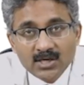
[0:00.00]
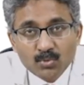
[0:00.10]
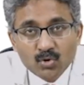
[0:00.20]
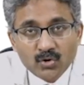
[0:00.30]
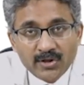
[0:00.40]

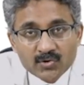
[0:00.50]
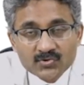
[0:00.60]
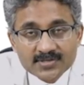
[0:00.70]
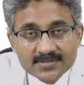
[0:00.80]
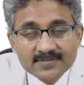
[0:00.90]

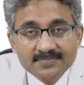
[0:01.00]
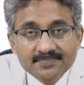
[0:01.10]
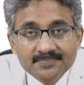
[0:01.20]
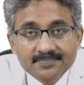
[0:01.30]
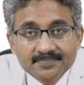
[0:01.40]
pneumoconiosis.
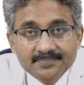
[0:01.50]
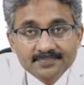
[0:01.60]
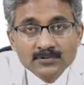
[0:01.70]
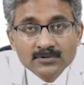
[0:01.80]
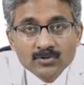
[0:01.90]

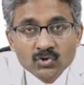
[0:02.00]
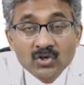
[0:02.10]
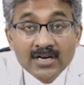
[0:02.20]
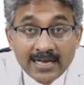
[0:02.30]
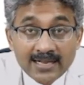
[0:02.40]

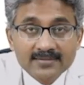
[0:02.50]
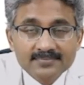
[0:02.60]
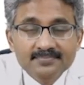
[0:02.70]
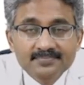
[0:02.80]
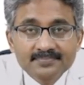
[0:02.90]
So
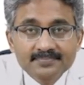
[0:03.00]
color.